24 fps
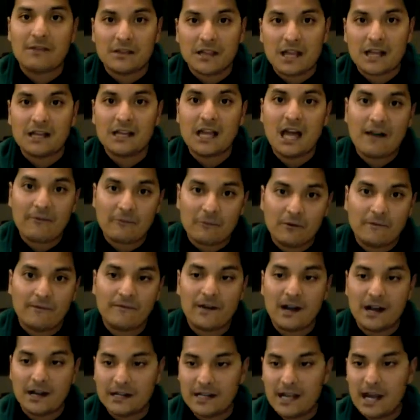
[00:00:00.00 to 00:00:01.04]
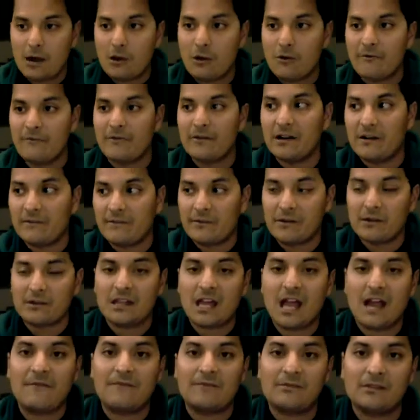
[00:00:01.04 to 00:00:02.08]
In the second half, we'll find out. Hopefully, the
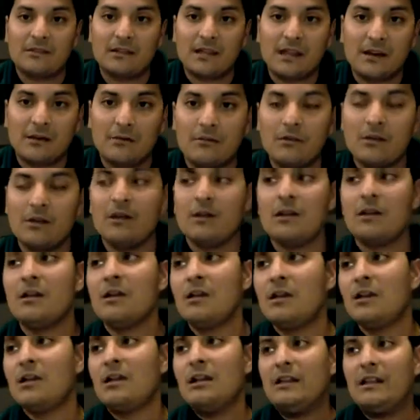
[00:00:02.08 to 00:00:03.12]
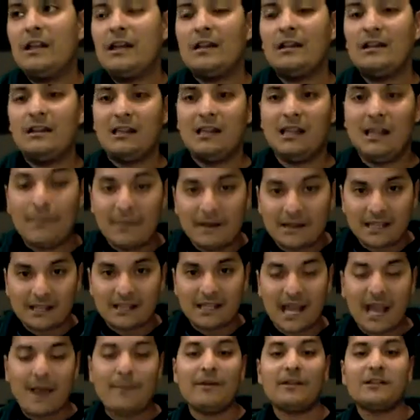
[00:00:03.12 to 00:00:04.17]
first half they limit the
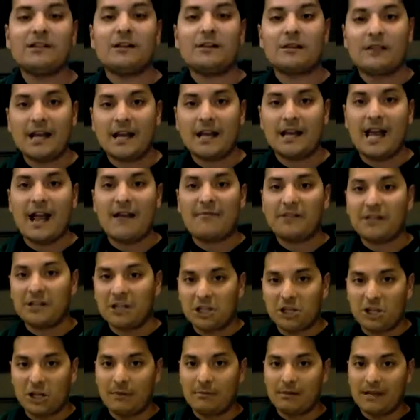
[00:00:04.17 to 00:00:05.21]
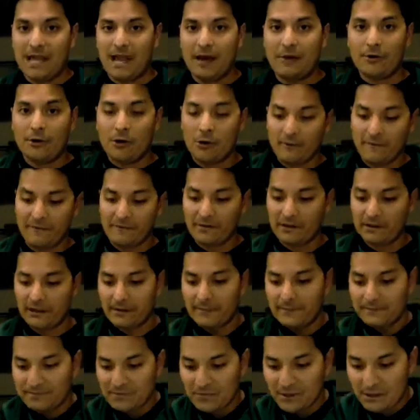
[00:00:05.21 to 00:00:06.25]
damage. In the second half, they can shut them down. Hopefully,
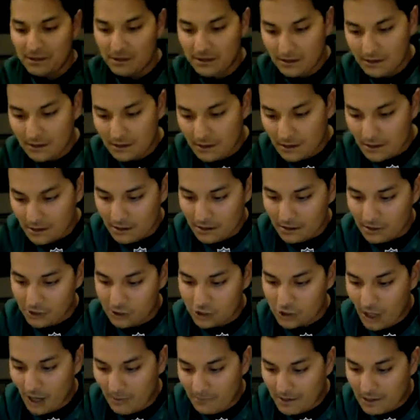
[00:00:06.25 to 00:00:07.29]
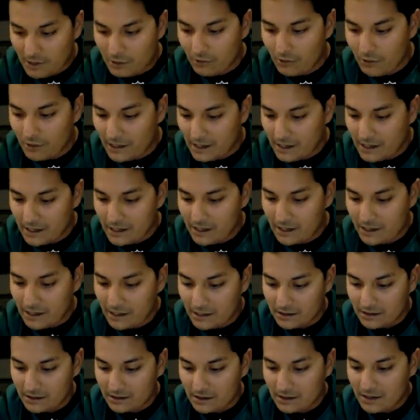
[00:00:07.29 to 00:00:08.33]
LaShawn McCoy
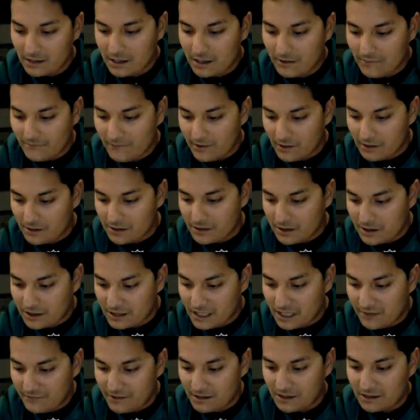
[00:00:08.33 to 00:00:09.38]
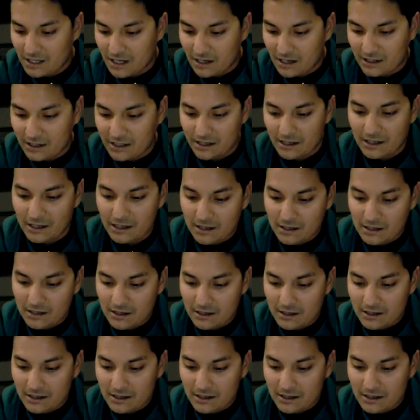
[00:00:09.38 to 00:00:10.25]
versus Steven Tulka.